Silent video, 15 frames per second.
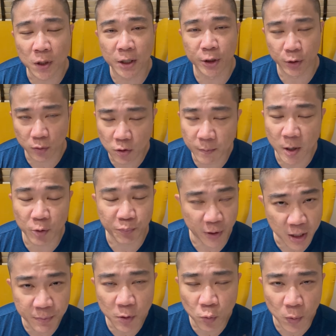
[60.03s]
know about
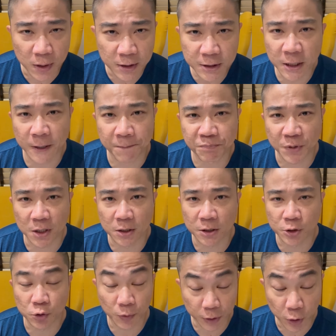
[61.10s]
Paperwork,
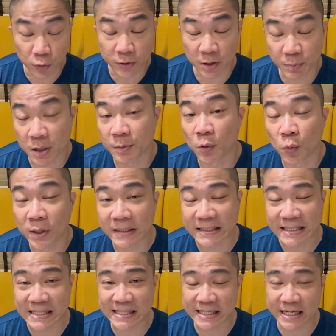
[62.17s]
you will know that Paperwork
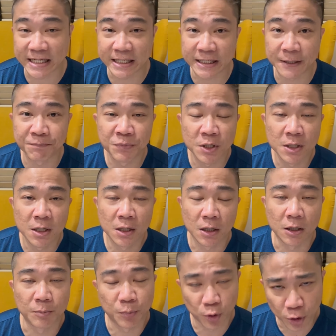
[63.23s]
is a
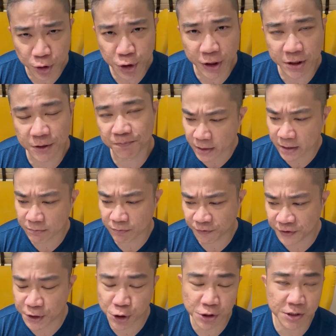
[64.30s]
project that
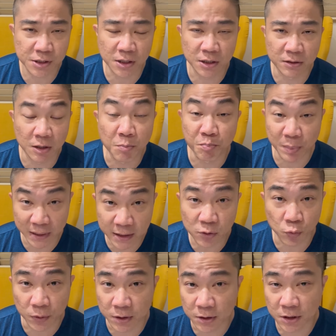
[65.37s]
features the billet
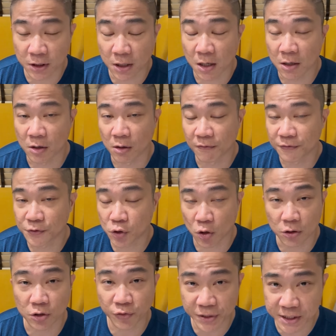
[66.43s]
work of
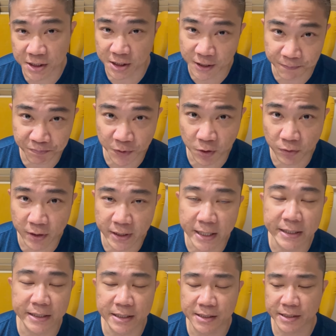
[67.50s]
Scott Creasey, all right?
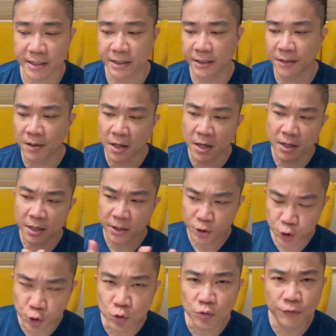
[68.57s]
And it is a
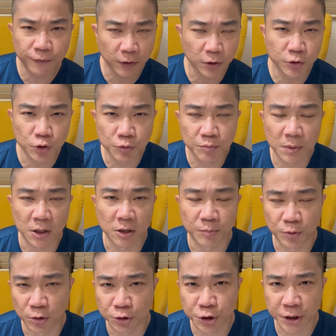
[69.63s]
2-volume
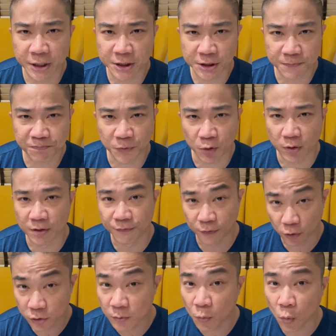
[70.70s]
project, all right?
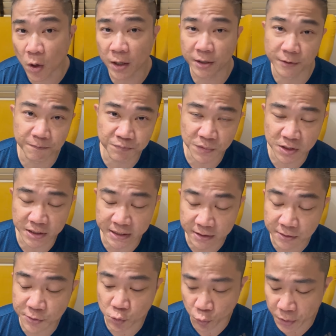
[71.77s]
Volume 1
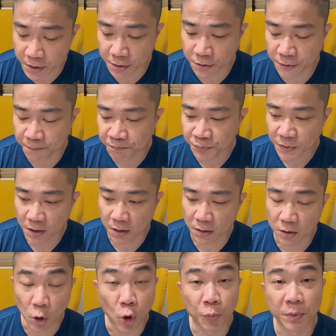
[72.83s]
deals with
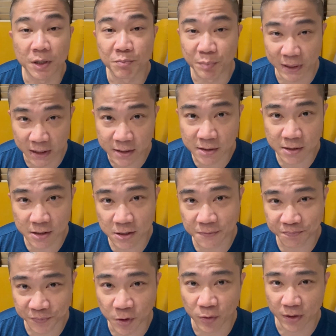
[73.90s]
open billets,
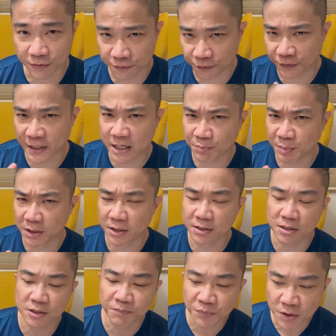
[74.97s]
all right, flat
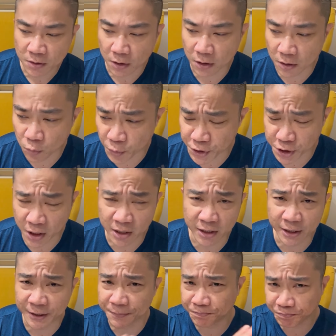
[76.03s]
billets, which
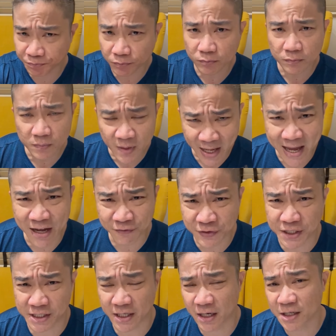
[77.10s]
I have
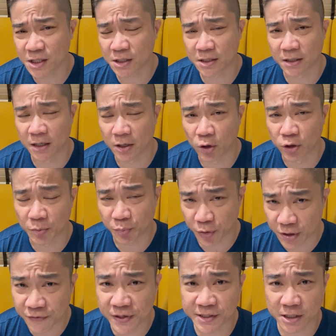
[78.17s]
discussed on a
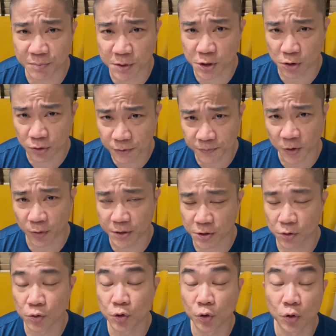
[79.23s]
previous episode, all right?
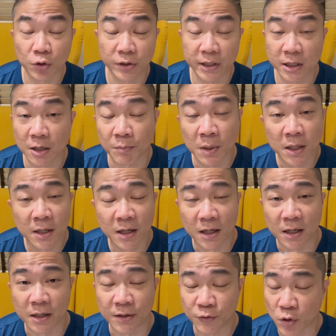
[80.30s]
So do look that up
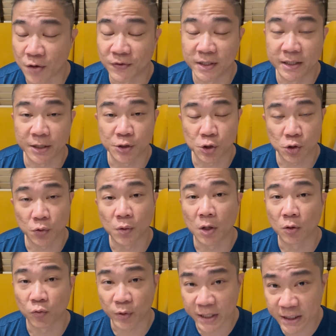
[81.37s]
if you haven't done so
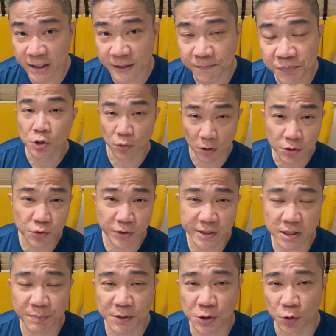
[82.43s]
already. So on today's
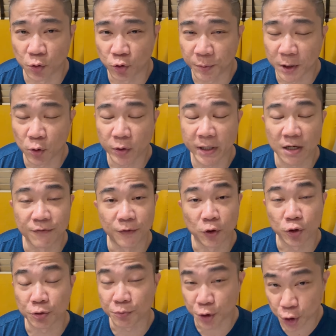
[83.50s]
episode, we'll be looking at
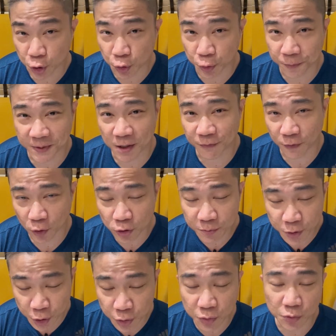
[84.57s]
Volume 2. Now, Volume
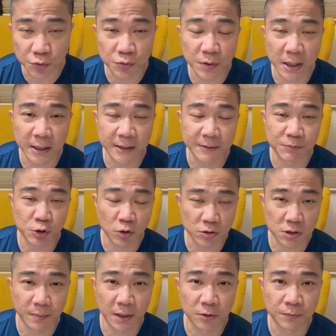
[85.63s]
2 talks
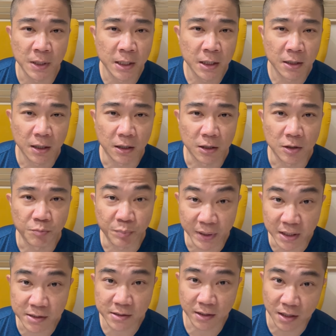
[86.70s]
about
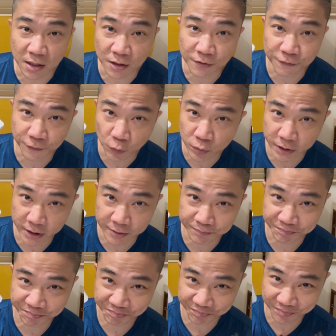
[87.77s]
billets that are folded,
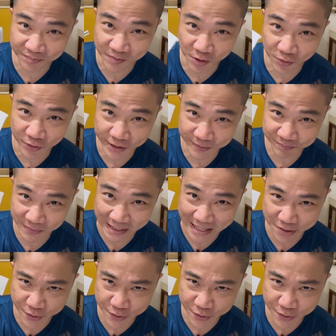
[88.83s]
all right, like